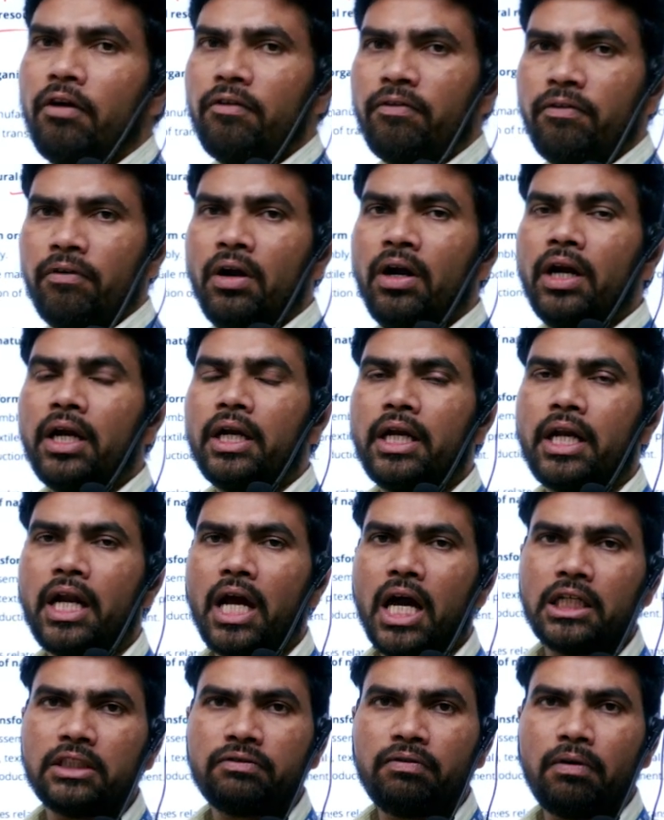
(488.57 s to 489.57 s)
of
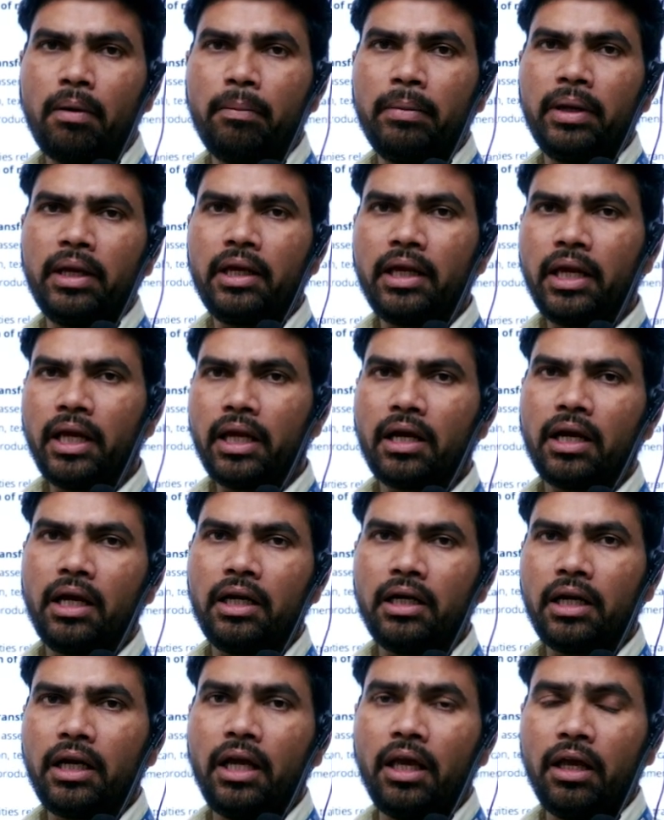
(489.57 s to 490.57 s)
transforming a
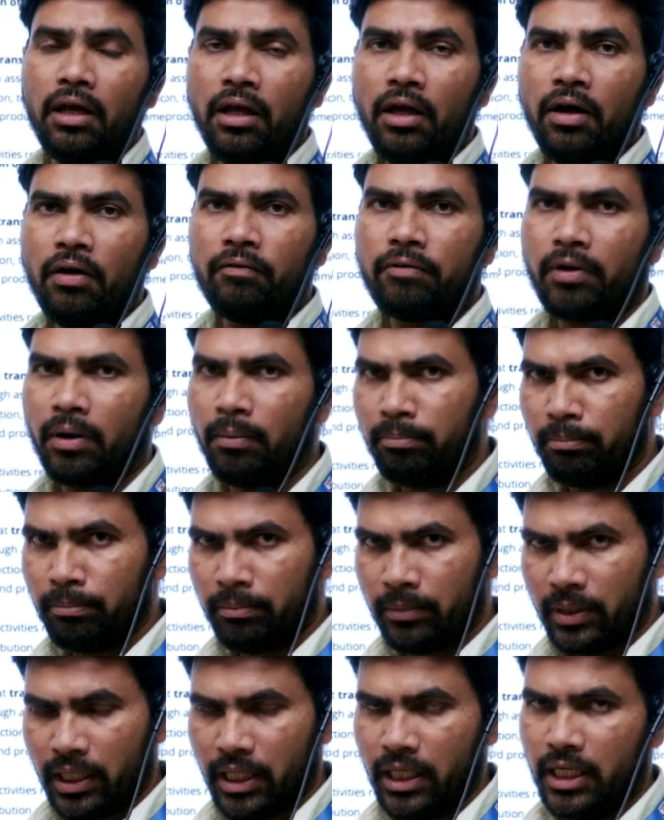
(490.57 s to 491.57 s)
country from
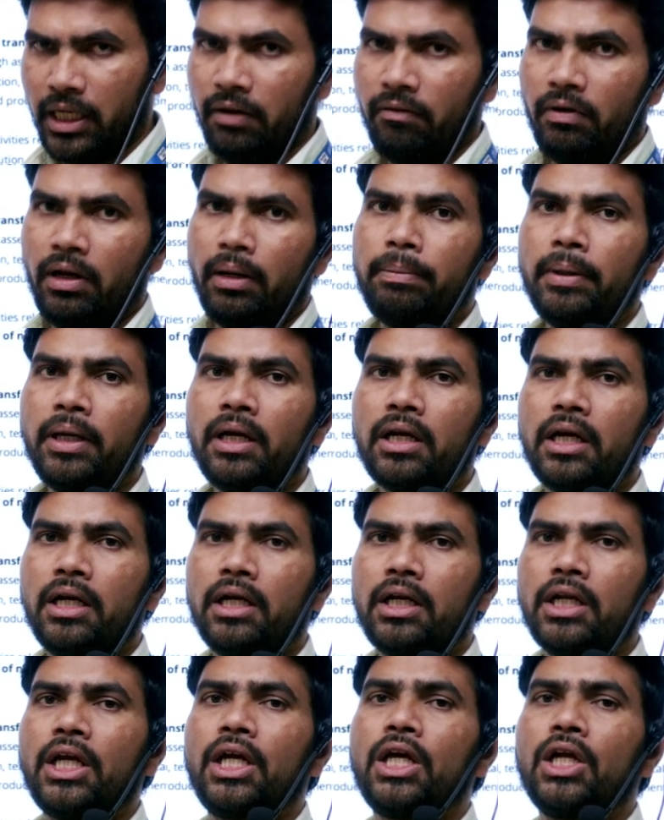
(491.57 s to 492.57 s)
a developing
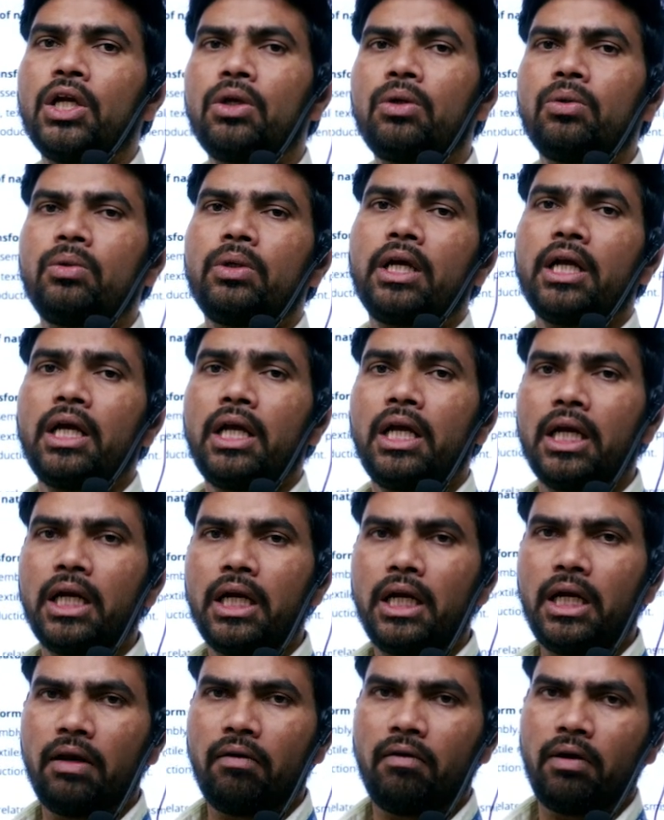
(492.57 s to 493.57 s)
country to a
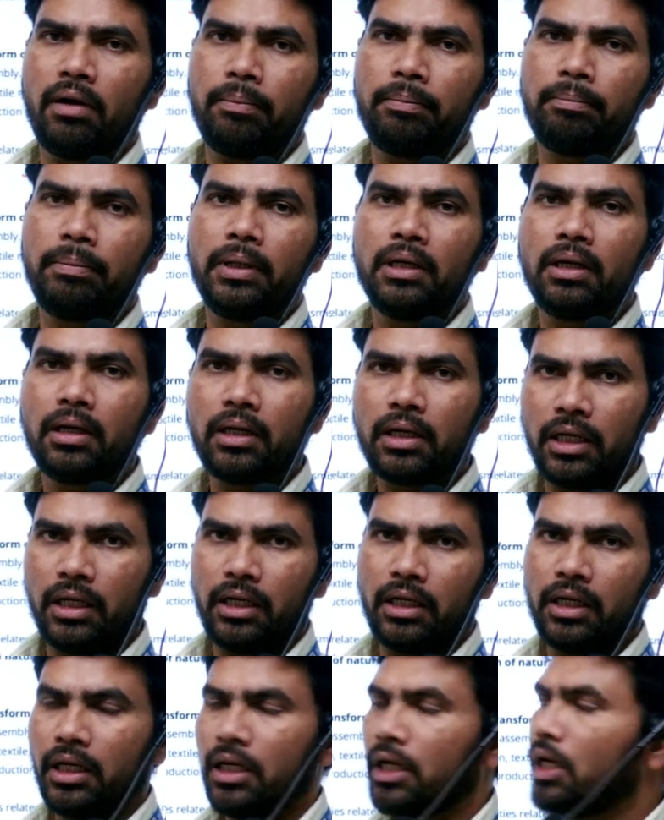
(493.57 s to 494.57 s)
developed
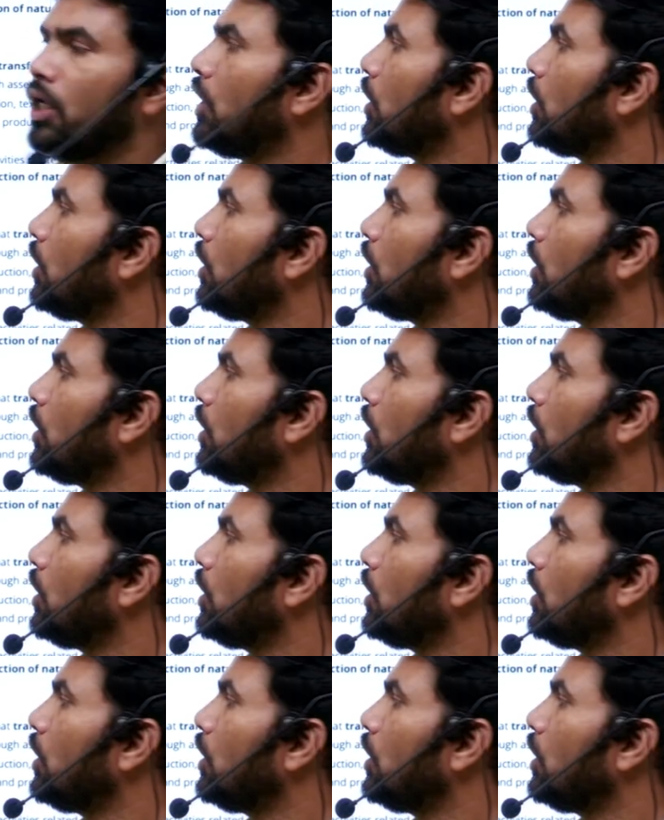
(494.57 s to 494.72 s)
country.